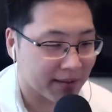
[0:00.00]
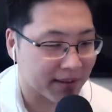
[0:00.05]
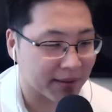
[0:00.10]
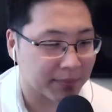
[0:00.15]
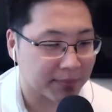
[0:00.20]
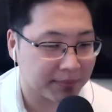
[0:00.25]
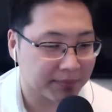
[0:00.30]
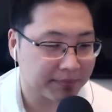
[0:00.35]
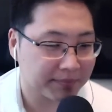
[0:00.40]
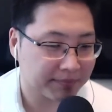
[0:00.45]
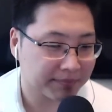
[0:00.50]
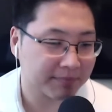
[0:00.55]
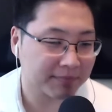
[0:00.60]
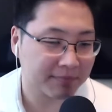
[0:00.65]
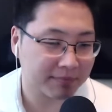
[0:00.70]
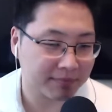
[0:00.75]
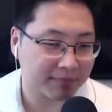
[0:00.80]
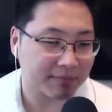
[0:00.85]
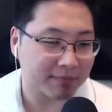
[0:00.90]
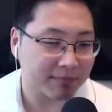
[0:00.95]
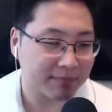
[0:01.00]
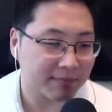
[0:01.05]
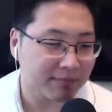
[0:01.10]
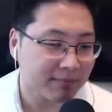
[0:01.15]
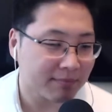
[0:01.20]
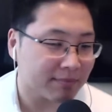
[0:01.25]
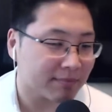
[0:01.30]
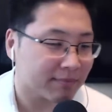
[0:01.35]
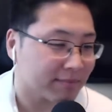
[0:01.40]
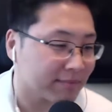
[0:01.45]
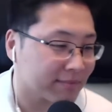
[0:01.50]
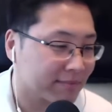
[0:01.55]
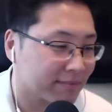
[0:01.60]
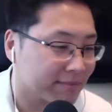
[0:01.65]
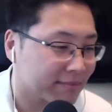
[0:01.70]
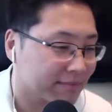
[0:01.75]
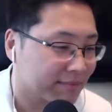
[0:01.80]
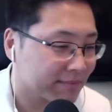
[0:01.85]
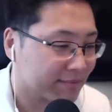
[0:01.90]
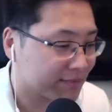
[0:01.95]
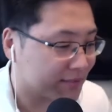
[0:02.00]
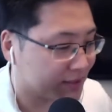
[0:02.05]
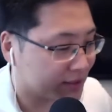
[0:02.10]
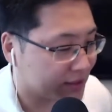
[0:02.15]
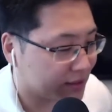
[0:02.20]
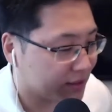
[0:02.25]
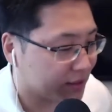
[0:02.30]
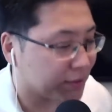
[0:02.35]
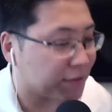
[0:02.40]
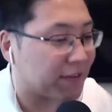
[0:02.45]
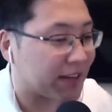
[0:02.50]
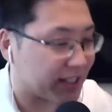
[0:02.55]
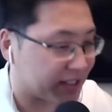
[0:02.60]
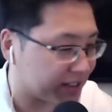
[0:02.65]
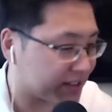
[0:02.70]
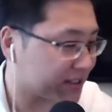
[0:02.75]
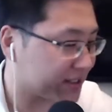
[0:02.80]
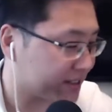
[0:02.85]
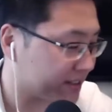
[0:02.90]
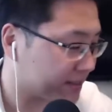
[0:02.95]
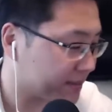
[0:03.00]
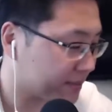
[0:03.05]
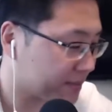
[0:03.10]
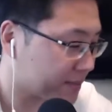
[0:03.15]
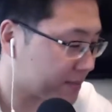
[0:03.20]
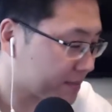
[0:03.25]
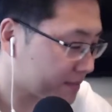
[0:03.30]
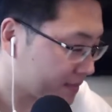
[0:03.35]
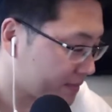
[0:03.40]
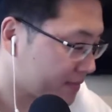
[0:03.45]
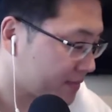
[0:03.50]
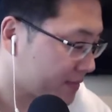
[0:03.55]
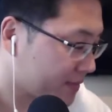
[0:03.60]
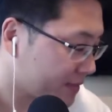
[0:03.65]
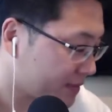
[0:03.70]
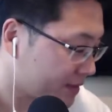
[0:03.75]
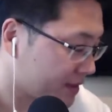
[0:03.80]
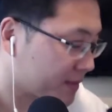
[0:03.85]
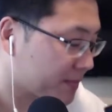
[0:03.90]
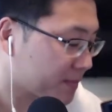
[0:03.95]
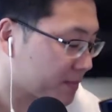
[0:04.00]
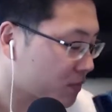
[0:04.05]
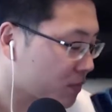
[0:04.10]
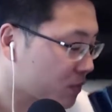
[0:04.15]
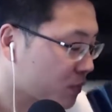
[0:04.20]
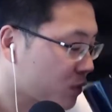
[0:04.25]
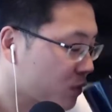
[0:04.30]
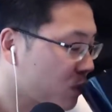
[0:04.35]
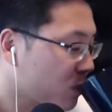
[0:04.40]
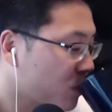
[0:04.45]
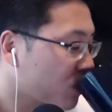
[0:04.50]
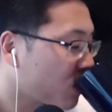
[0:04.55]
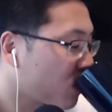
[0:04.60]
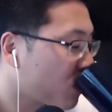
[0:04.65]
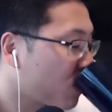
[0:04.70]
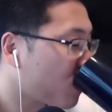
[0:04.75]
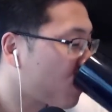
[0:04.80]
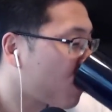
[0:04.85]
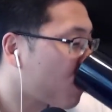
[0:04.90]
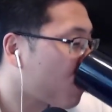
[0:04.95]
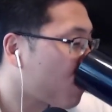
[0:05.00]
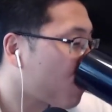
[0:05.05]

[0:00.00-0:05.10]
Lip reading: It's not exactly cheap to contest a will, and right.